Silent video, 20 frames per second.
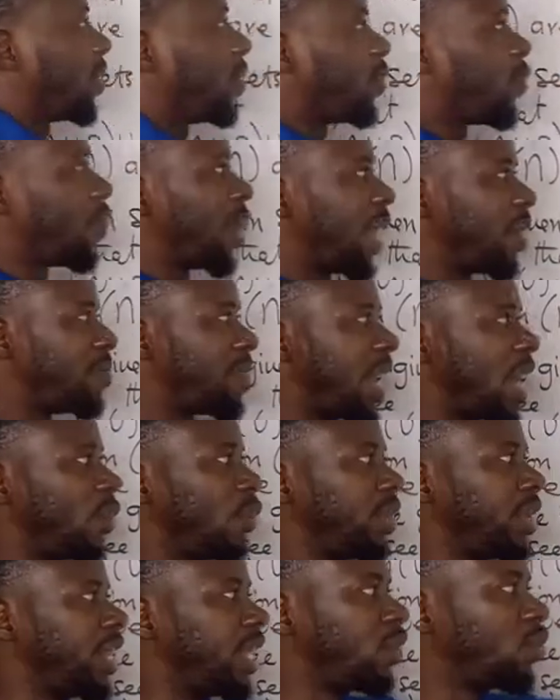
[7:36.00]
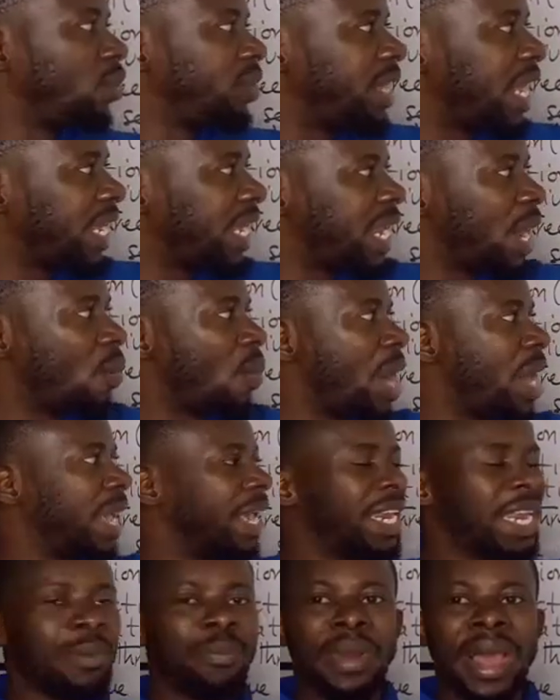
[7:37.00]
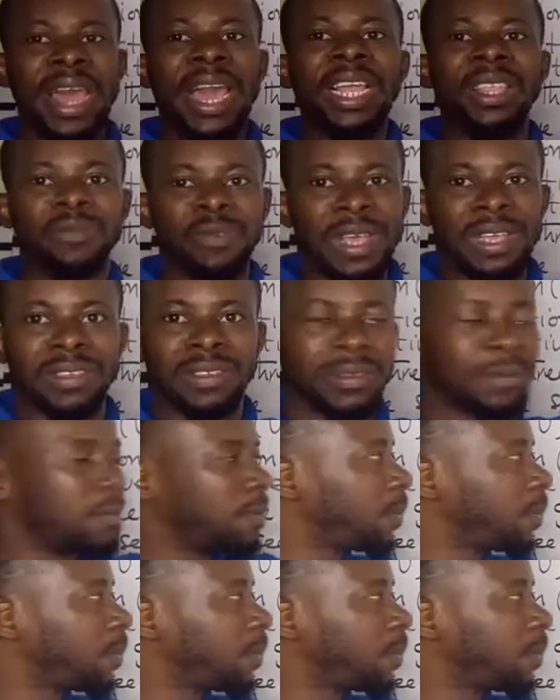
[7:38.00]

whereby we need to take the one in the bracket first.